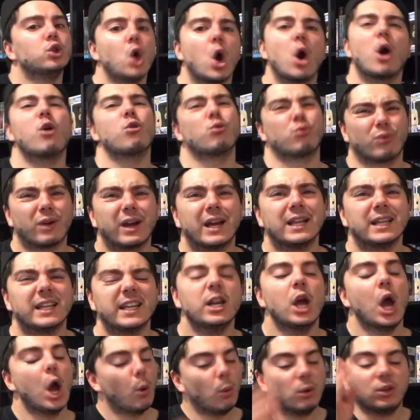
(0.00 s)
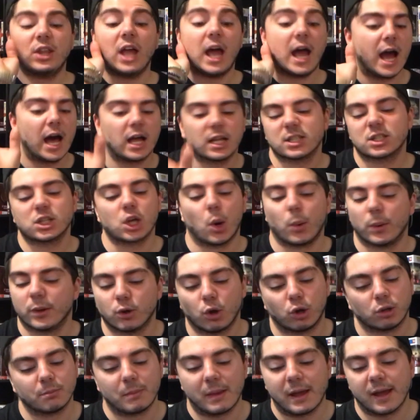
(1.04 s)
No, really? What the hell's going
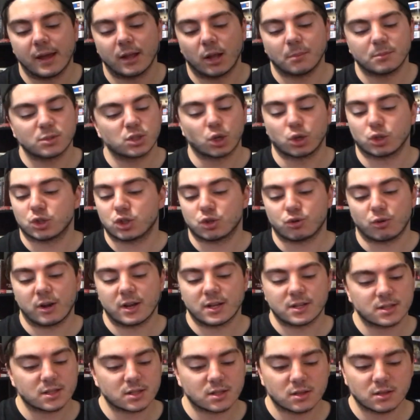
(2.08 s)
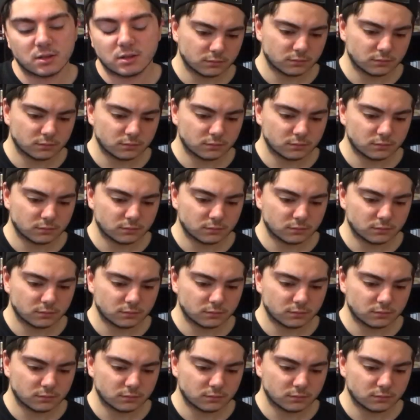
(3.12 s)
on, man? I'm so stressed.